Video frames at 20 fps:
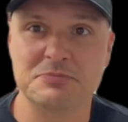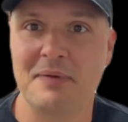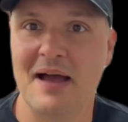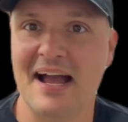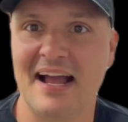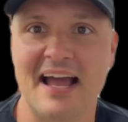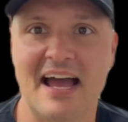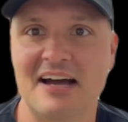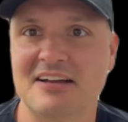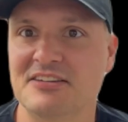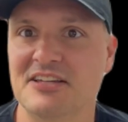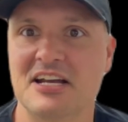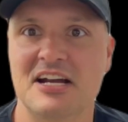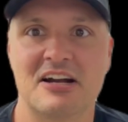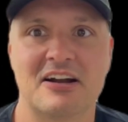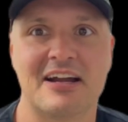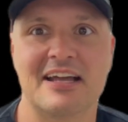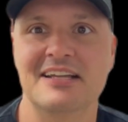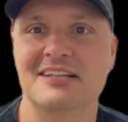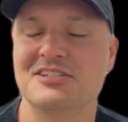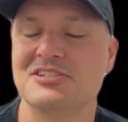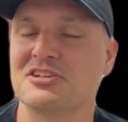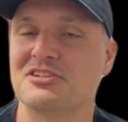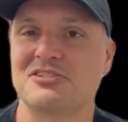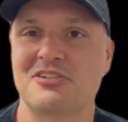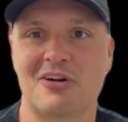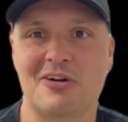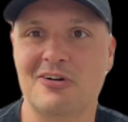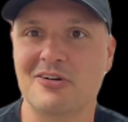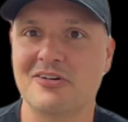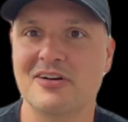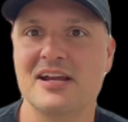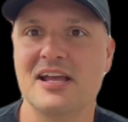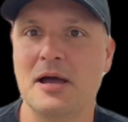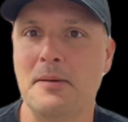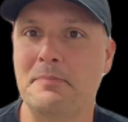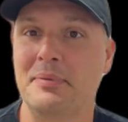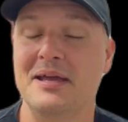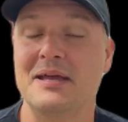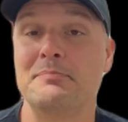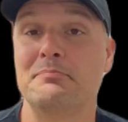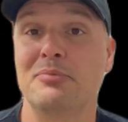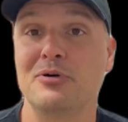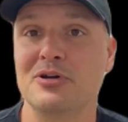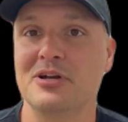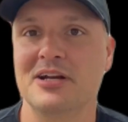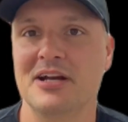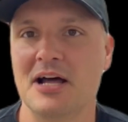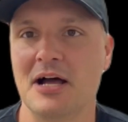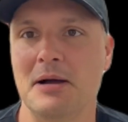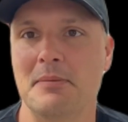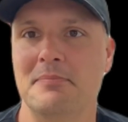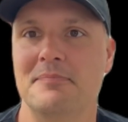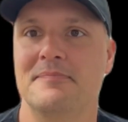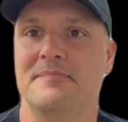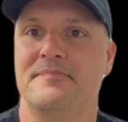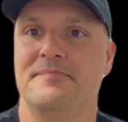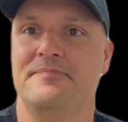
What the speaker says: back out there and just hurry up and put it up.